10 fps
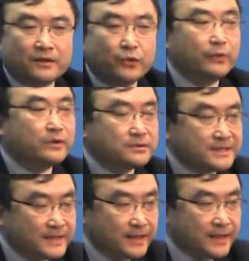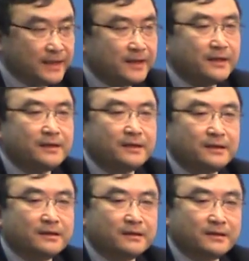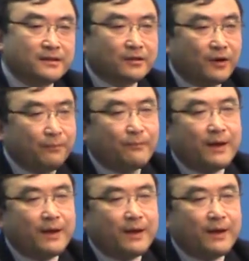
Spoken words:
you will see top